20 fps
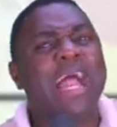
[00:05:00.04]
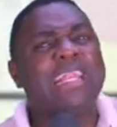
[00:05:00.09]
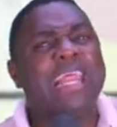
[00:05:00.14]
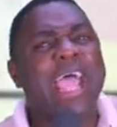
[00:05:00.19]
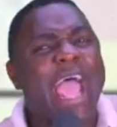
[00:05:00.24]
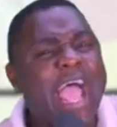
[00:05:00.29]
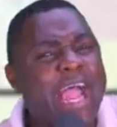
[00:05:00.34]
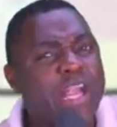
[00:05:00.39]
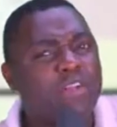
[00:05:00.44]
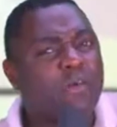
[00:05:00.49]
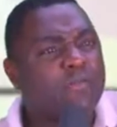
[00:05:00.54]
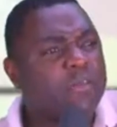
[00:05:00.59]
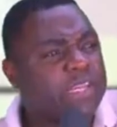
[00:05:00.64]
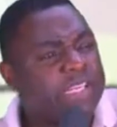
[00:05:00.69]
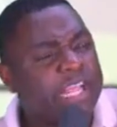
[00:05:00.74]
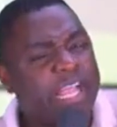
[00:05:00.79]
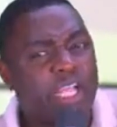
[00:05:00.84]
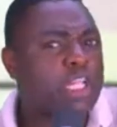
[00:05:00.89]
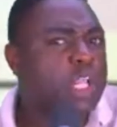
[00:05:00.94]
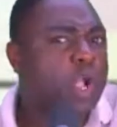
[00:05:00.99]
at the end of the
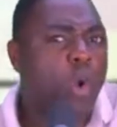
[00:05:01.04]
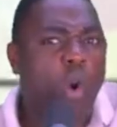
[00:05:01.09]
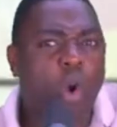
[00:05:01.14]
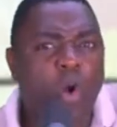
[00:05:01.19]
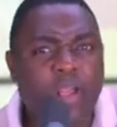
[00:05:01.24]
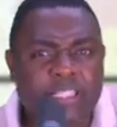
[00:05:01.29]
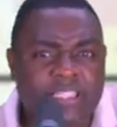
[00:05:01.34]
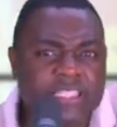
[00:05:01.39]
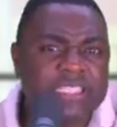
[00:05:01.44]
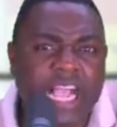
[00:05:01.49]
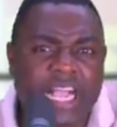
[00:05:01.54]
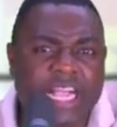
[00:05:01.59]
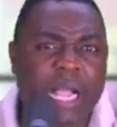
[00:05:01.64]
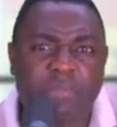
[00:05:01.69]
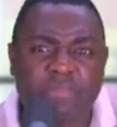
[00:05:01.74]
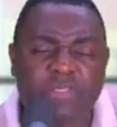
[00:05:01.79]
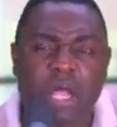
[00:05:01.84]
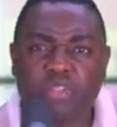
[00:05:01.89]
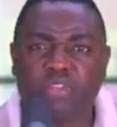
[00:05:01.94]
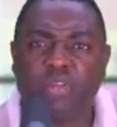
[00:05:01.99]
day, the quality that
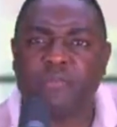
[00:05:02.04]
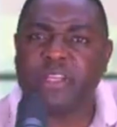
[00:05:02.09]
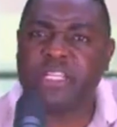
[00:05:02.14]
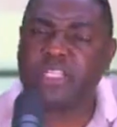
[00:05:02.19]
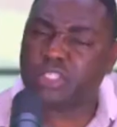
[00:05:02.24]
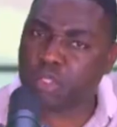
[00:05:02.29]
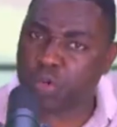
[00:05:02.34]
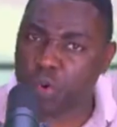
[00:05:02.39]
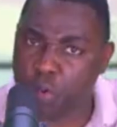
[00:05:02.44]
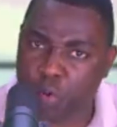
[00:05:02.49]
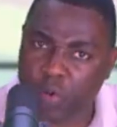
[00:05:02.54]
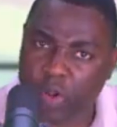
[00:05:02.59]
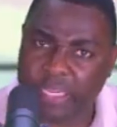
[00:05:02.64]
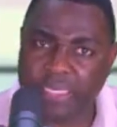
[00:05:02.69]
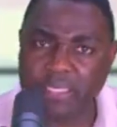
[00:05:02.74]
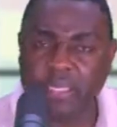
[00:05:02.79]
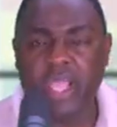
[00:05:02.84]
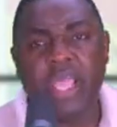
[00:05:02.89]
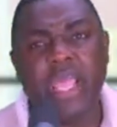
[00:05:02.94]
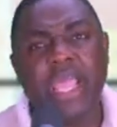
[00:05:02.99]
comes out of the
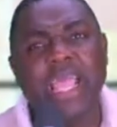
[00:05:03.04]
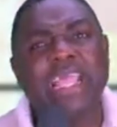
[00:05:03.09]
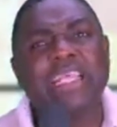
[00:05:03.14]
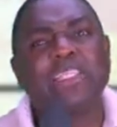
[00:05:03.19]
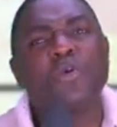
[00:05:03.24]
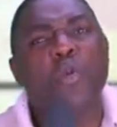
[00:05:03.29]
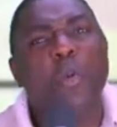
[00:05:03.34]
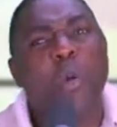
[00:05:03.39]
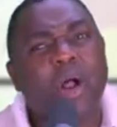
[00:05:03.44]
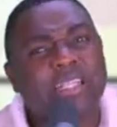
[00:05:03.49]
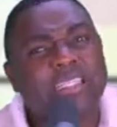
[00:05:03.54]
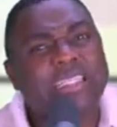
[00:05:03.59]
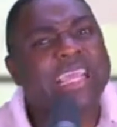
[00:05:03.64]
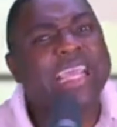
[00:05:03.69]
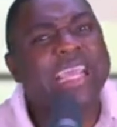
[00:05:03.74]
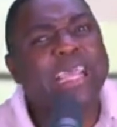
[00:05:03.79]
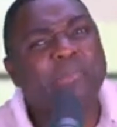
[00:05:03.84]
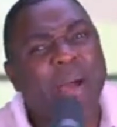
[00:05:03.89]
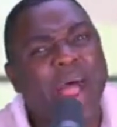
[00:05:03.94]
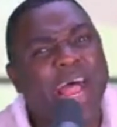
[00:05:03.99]
schooling is what
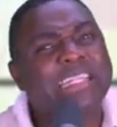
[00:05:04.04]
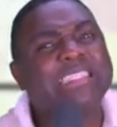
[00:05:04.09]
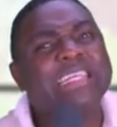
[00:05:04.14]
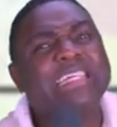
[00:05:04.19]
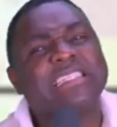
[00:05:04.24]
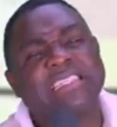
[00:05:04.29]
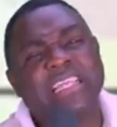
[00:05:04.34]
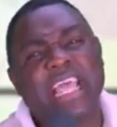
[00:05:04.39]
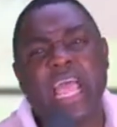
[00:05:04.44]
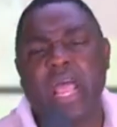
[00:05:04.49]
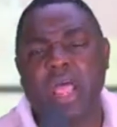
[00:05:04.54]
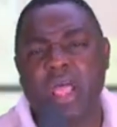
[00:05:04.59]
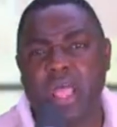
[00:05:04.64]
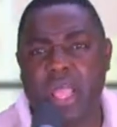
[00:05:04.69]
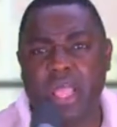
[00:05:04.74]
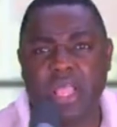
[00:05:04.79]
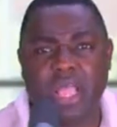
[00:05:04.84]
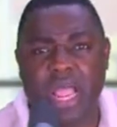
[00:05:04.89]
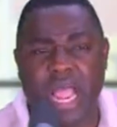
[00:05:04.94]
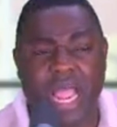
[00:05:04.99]
matters
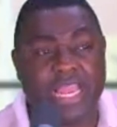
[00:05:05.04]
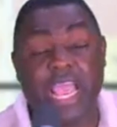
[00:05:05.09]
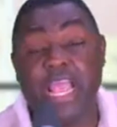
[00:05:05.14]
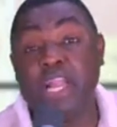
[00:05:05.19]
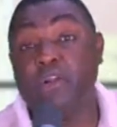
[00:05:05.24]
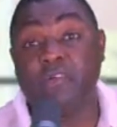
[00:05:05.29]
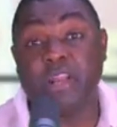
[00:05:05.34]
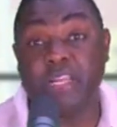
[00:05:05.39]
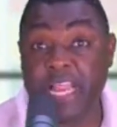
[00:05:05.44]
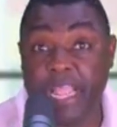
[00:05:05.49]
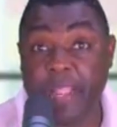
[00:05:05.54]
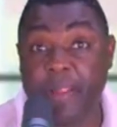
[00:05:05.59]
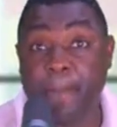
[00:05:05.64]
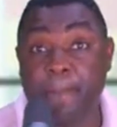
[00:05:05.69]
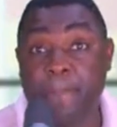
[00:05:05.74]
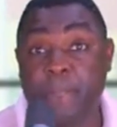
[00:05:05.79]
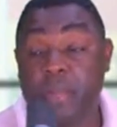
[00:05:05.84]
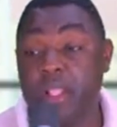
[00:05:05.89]
at the end of the day.